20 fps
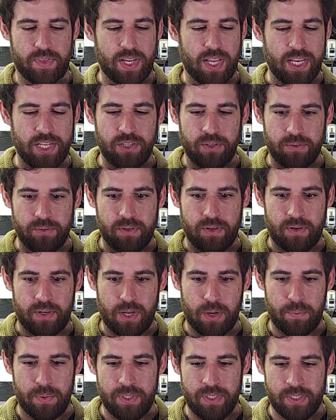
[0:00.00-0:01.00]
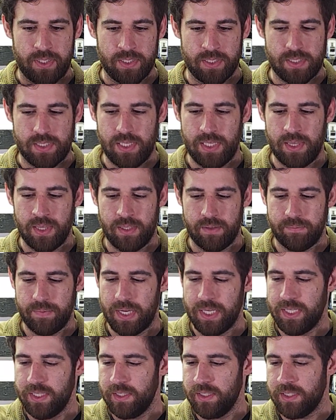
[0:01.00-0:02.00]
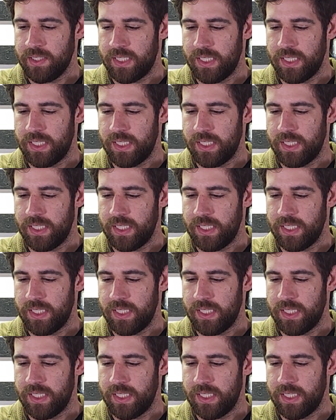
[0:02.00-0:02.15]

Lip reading: I don't know how well you can see them. I did a